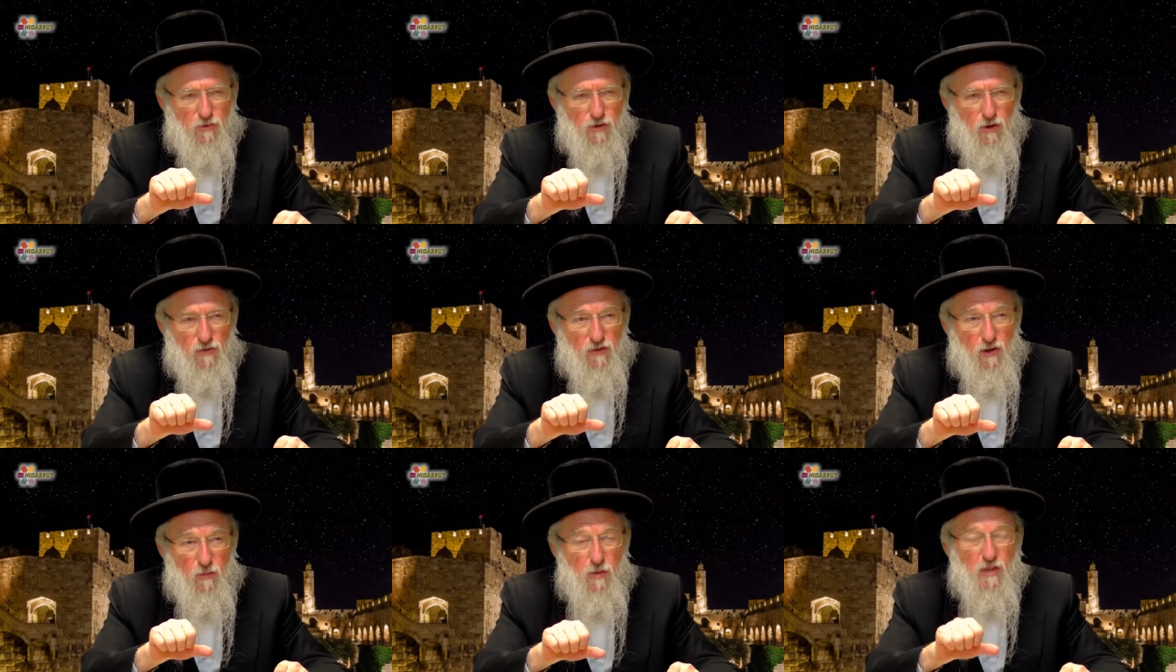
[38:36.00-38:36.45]

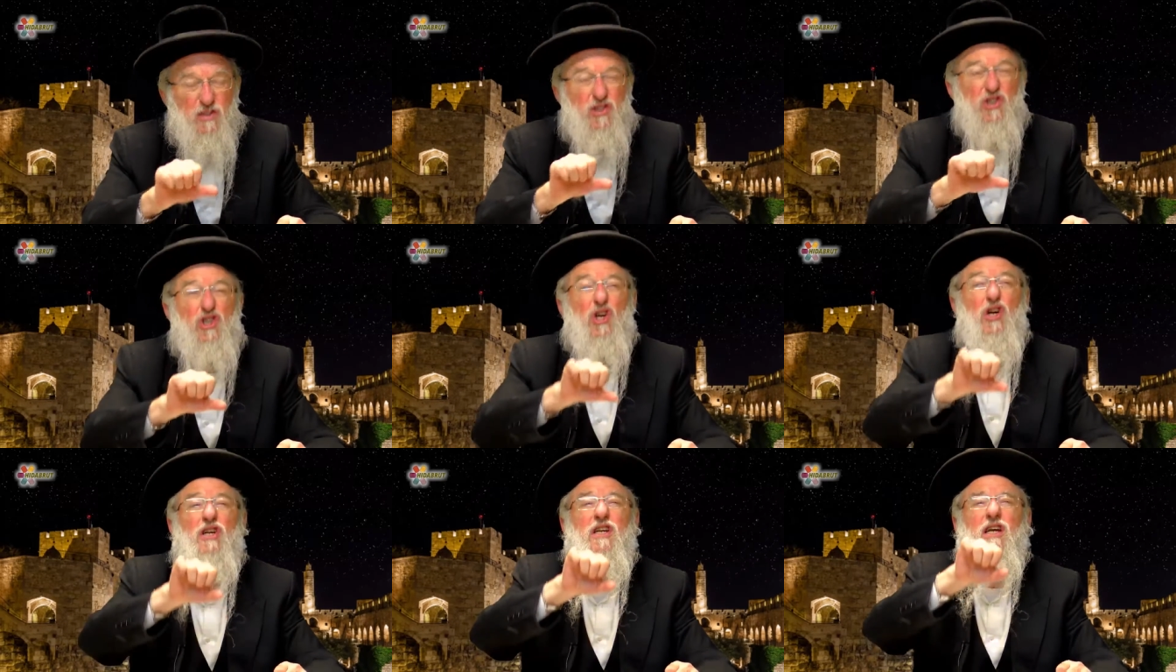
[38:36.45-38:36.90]
observed in him is
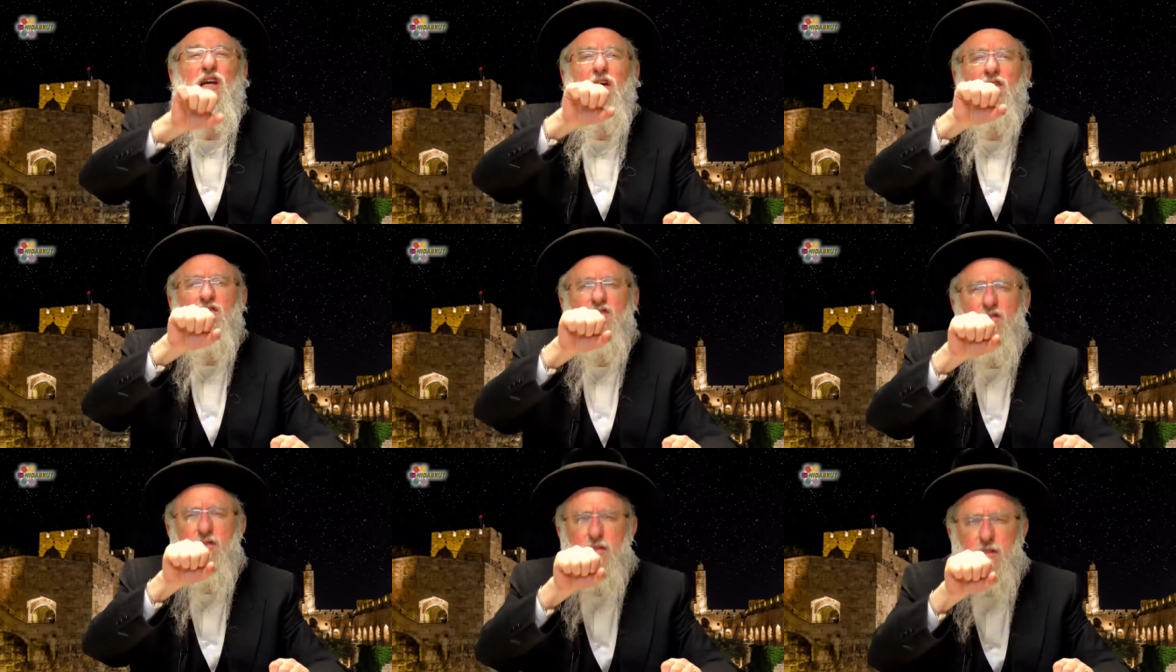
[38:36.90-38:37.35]
turning
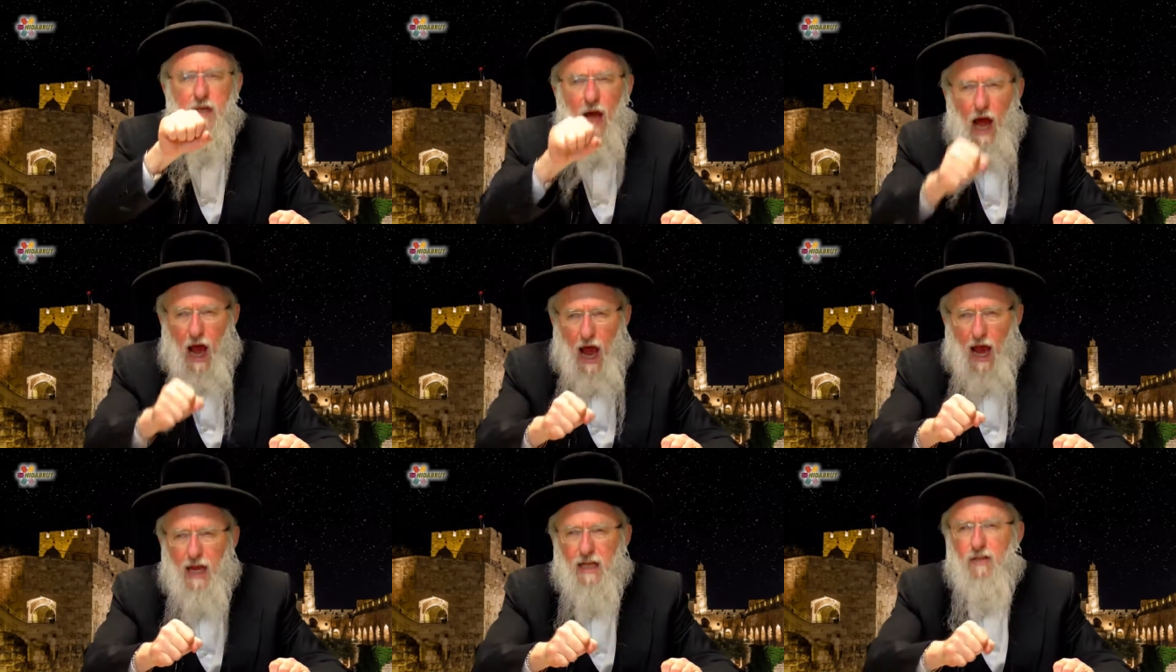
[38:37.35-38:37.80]

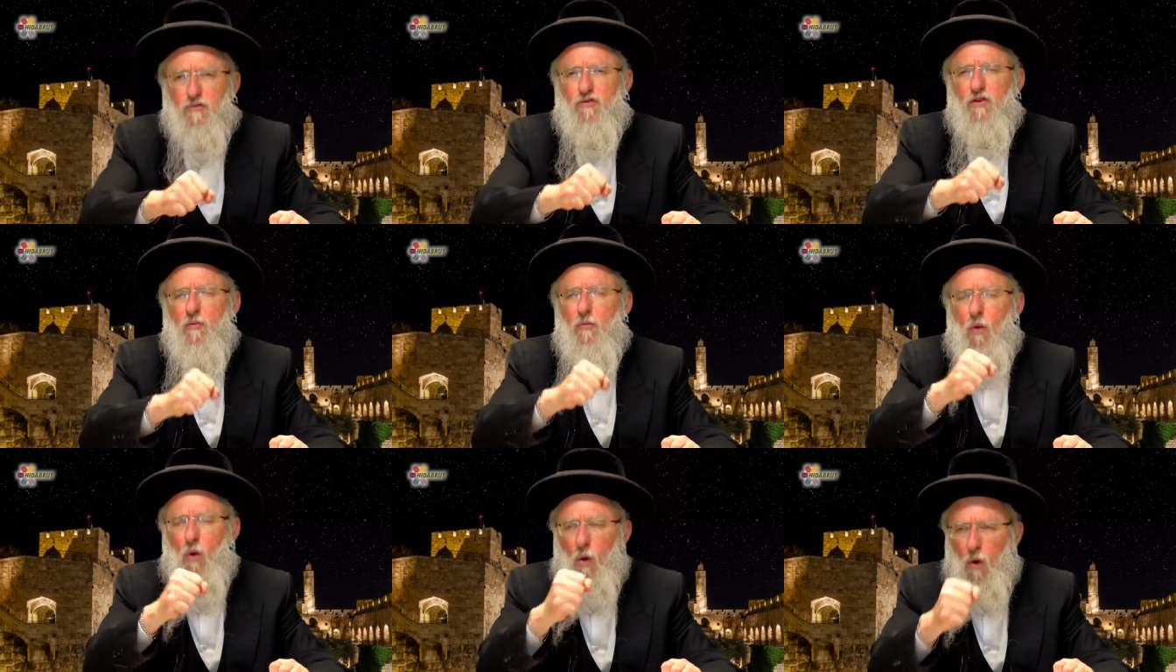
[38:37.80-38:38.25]
aside
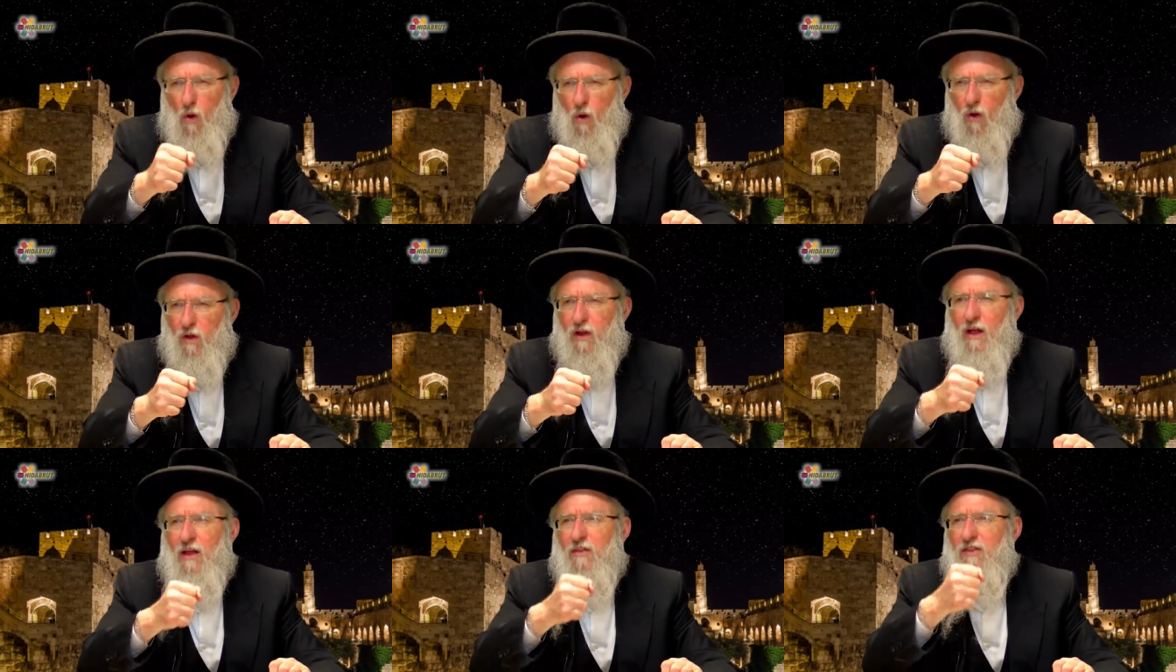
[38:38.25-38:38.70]
from
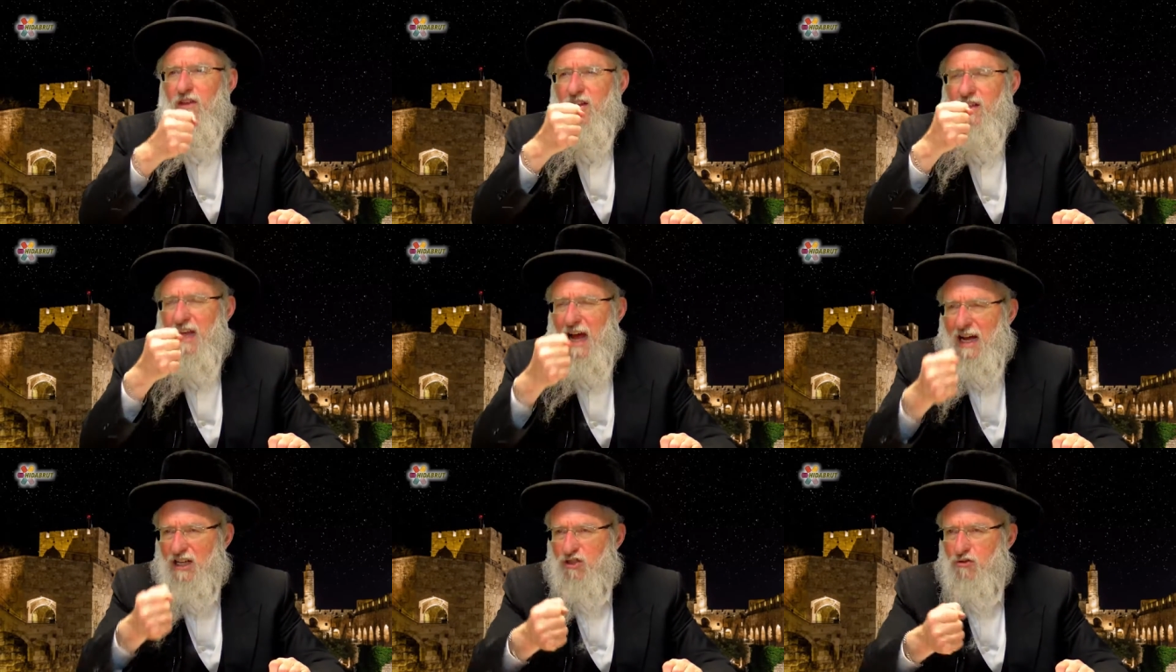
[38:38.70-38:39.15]
all the
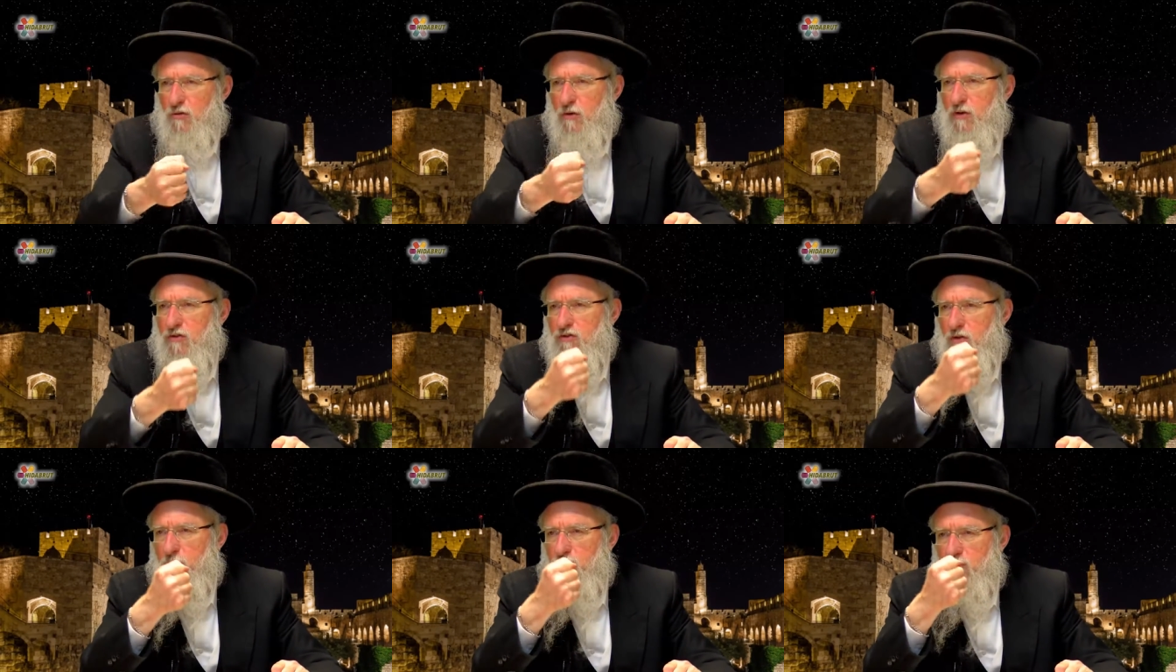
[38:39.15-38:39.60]
natural
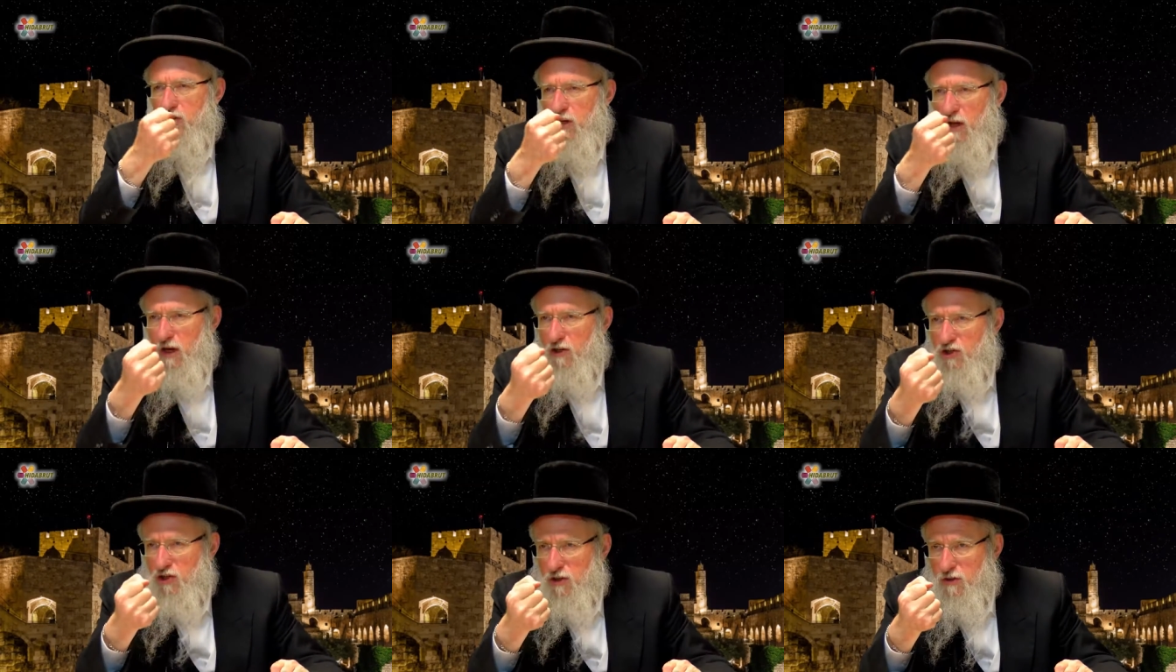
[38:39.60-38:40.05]

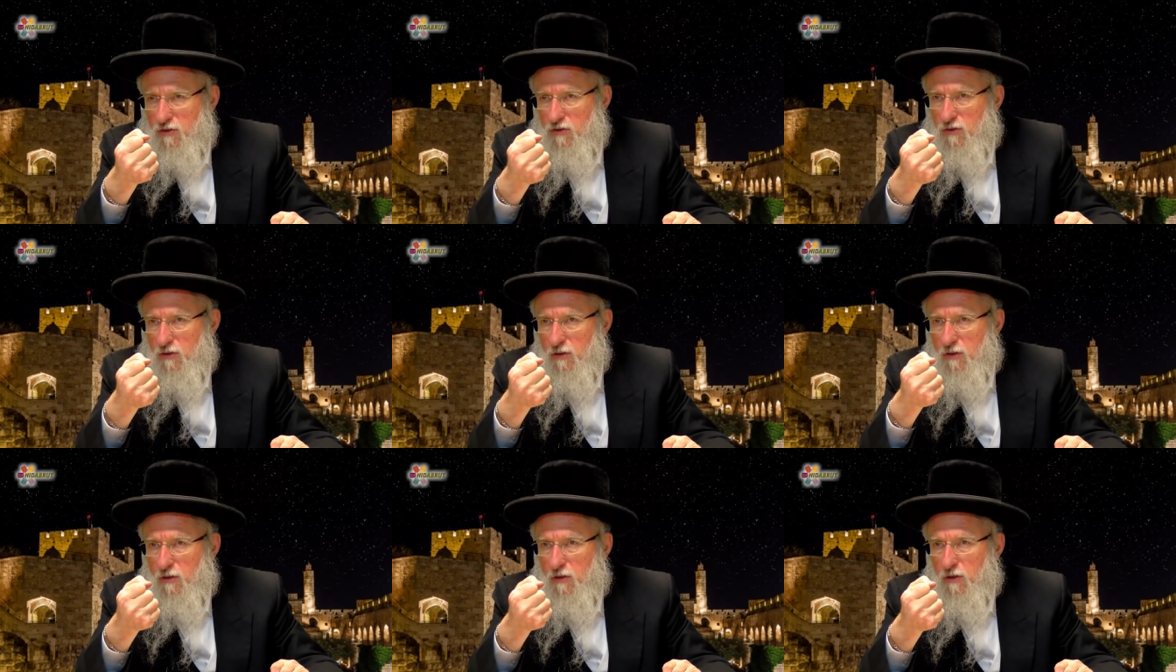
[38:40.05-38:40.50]
associations